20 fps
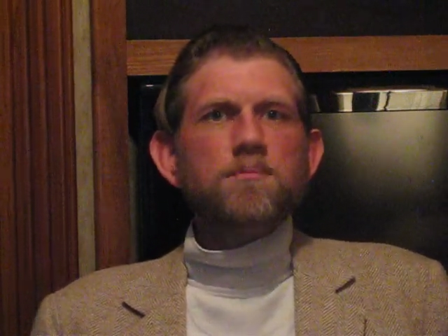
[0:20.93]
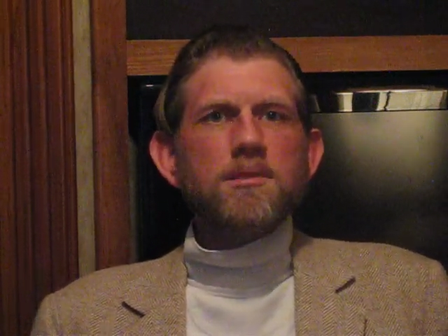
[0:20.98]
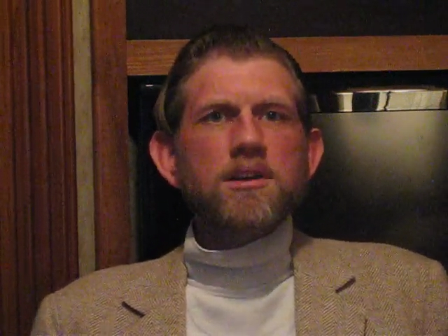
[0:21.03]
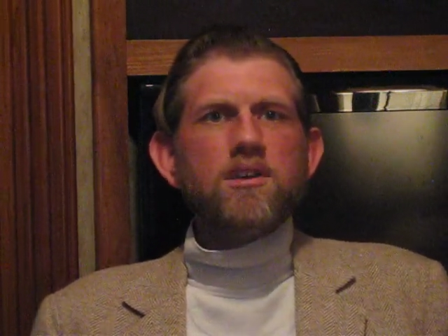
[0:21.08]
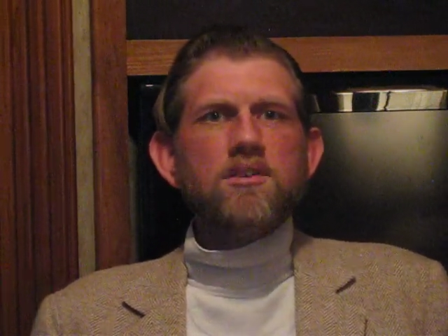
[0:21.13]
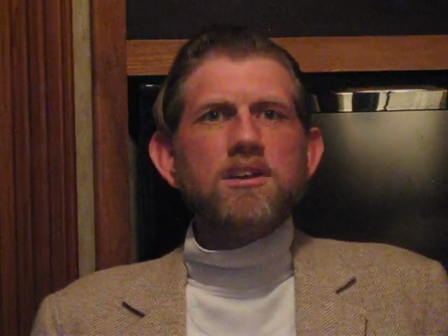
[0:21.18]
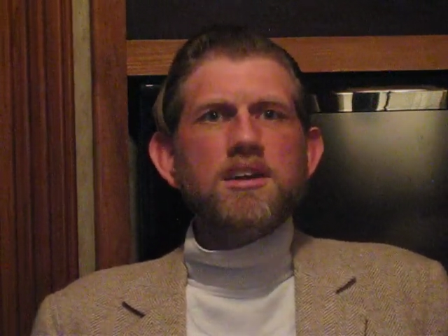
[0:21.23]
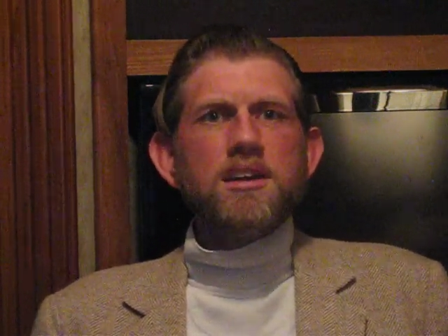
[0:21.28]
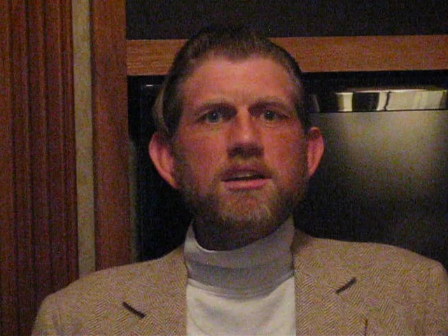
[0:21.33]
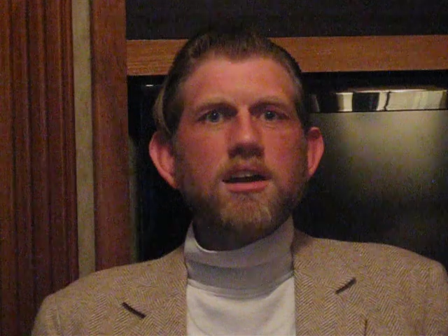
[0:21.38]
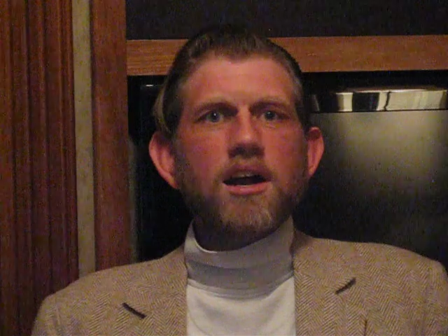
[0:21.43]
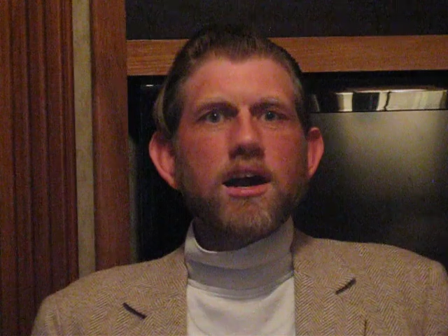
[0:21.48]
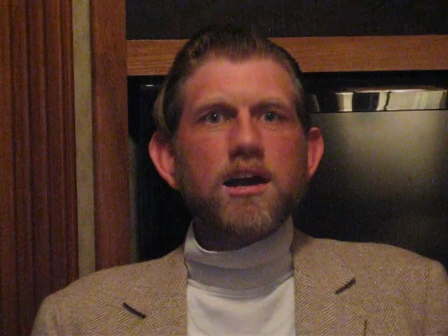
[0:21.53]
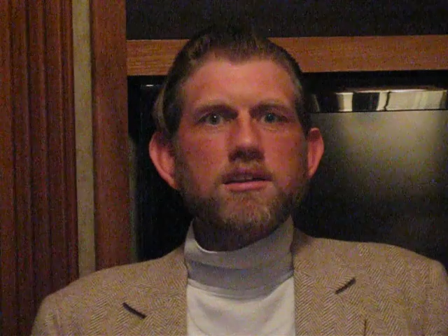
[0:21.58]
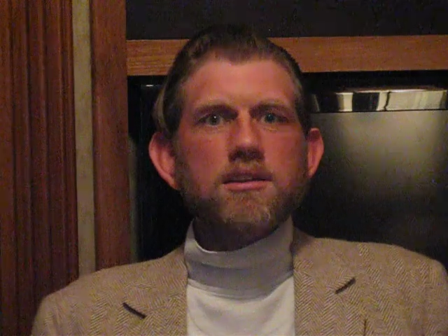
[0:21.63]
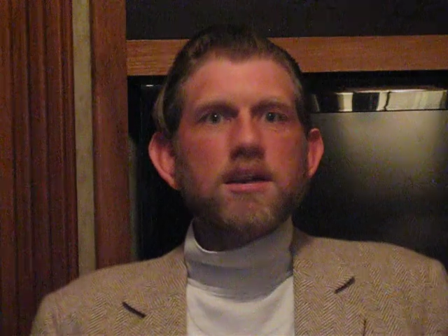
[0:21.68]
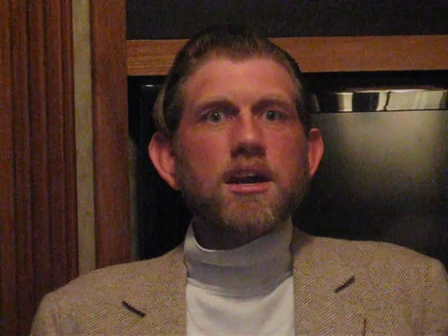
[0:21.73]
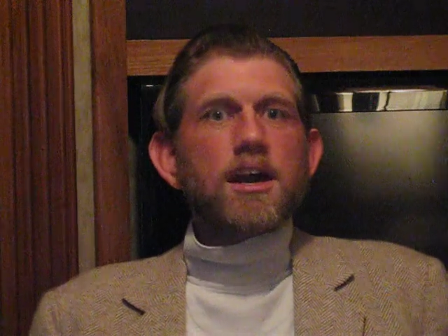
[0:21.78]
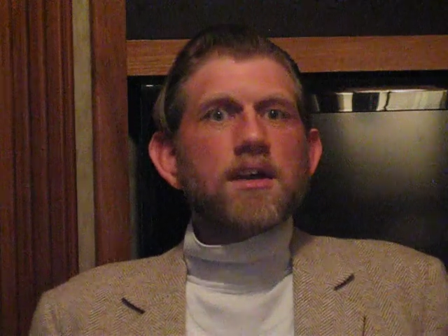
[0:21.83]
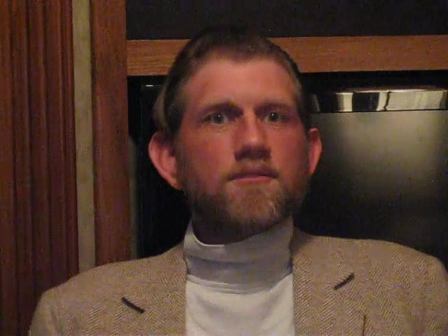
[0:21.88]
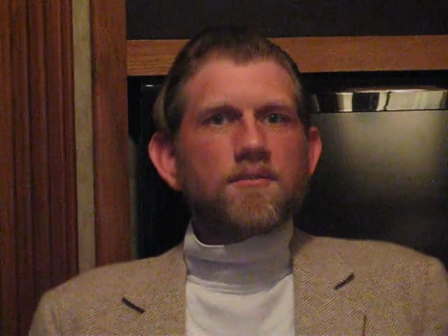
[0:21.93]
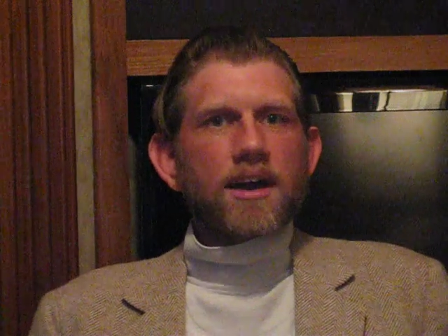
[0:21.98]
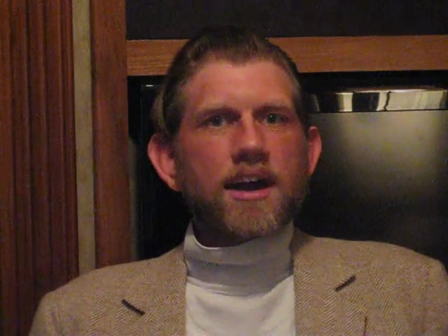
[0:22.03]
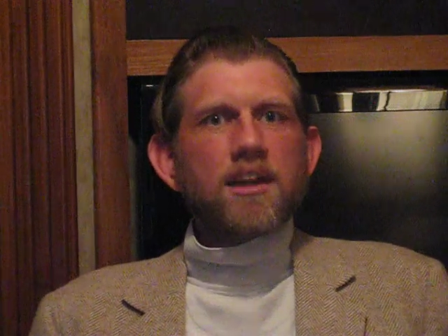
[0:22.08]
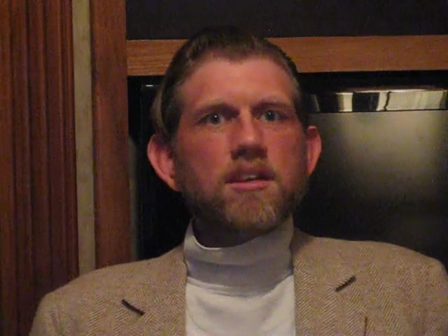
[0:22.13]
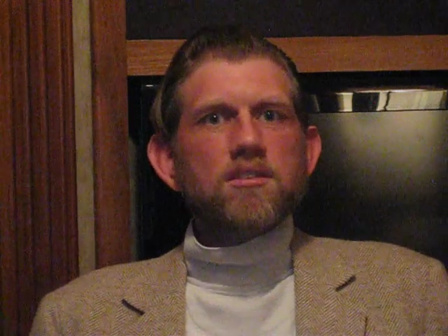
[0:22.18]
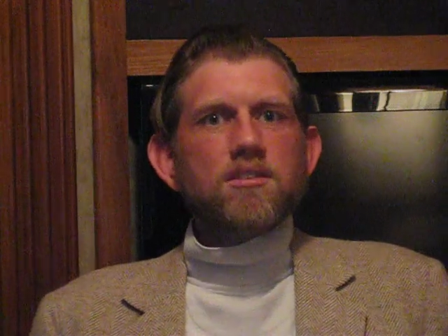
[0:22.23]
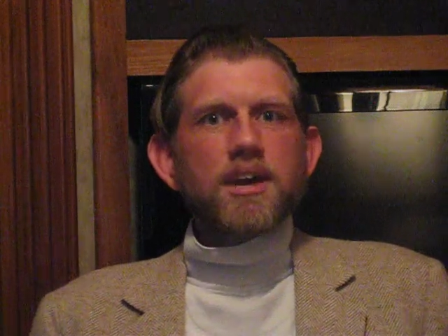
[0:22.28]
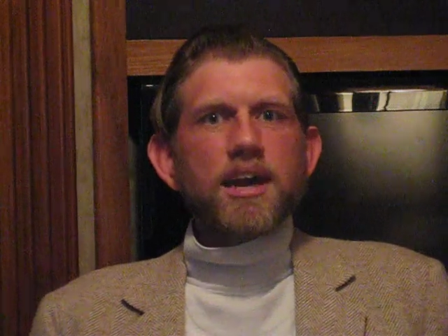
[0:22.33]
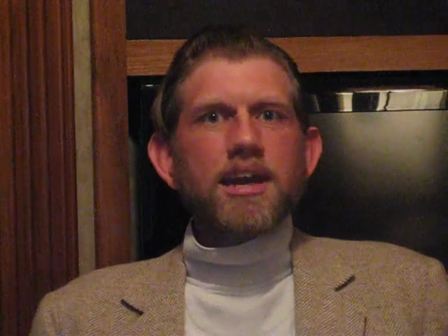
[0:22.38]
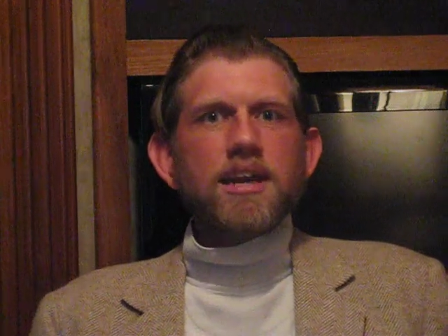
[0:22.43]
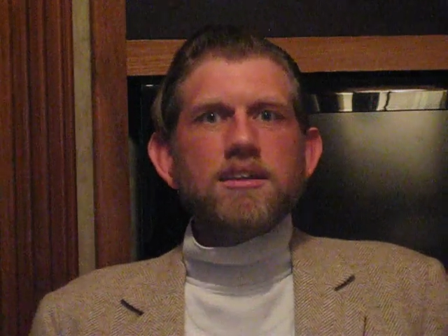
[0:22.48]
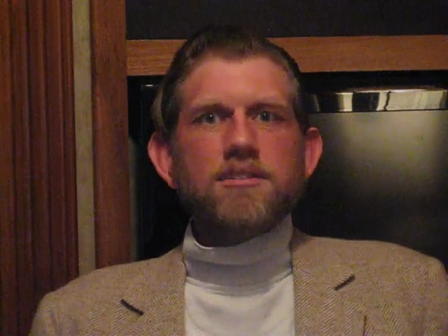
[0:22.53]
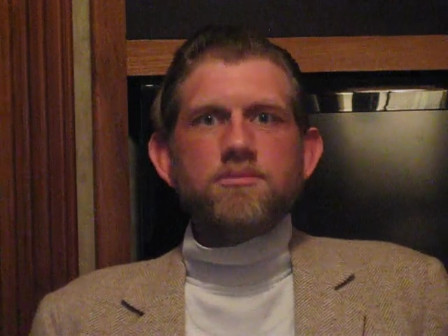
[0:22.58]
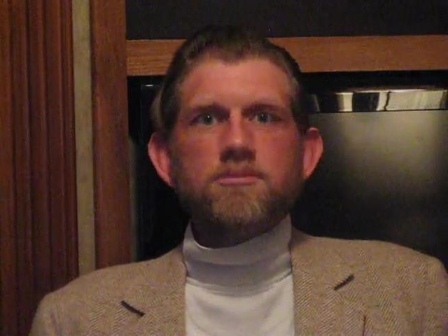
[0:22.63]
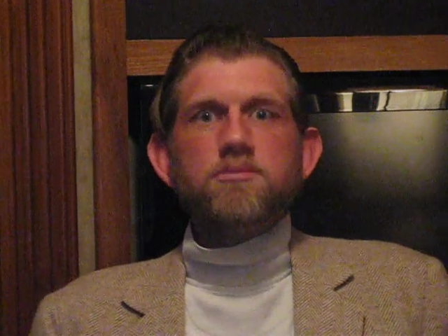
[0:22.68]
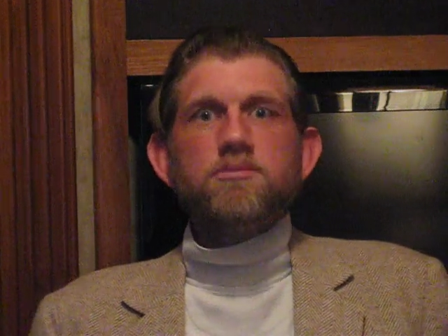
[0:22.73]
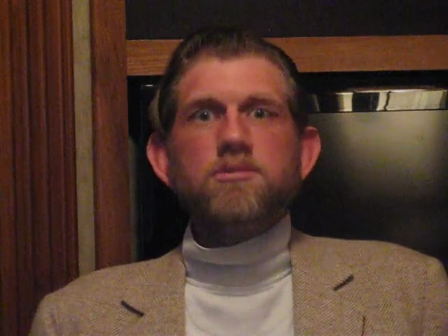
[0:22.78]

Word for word: Bill Hickok final days.